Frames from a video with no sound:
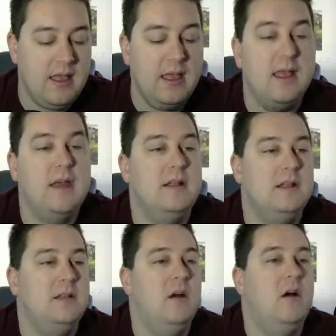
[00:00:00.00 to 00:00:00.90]

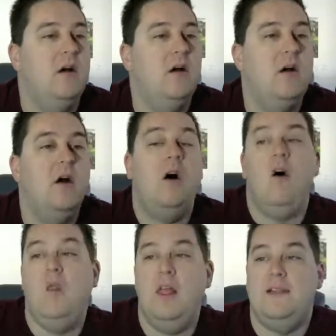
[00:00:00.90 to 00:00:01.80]
and
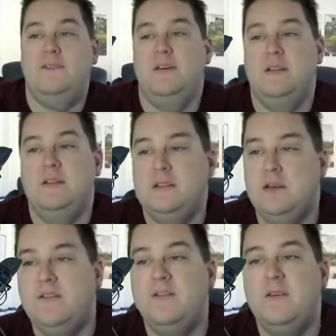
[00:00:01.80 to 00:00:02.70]
all that fun
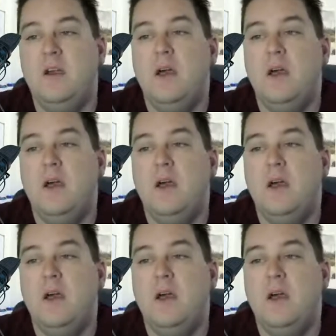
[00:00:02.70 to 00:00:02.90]
stuff.